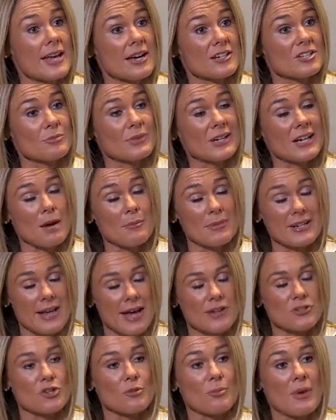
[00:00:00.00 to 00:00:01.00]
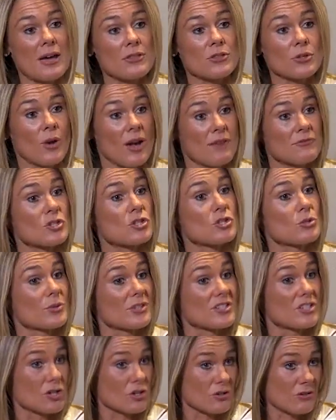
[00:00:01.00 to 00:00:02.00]
now, to become a naturopath, you have to do
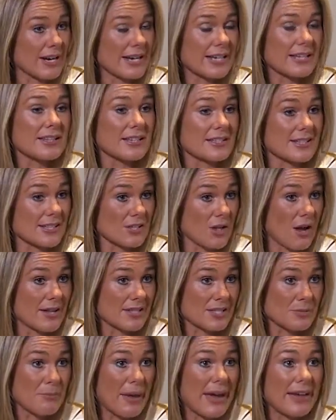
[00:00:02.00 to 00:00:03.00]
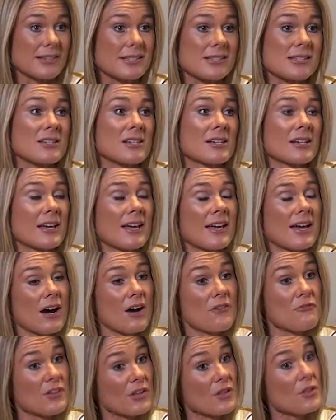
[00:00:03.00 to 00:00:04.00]
a degree that's science-based.
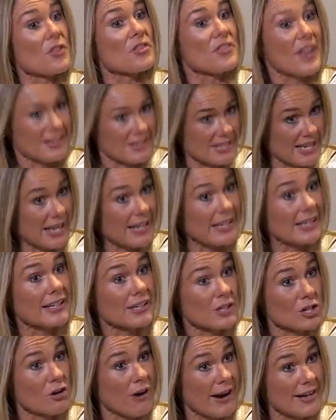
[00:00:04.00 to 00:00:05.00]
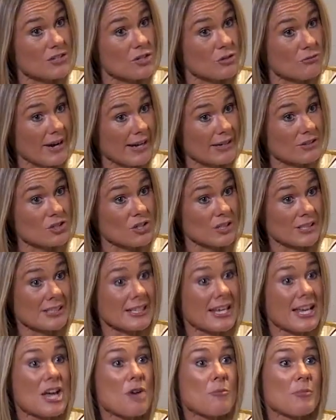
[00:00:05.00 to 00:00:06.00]
I feel that that's heading in a great direction.
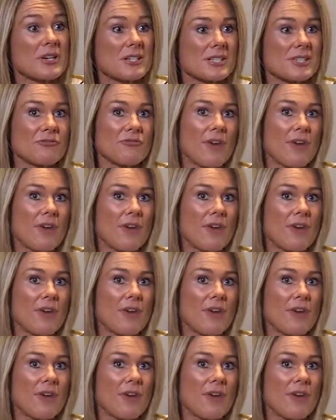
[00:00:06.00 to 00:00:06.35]
But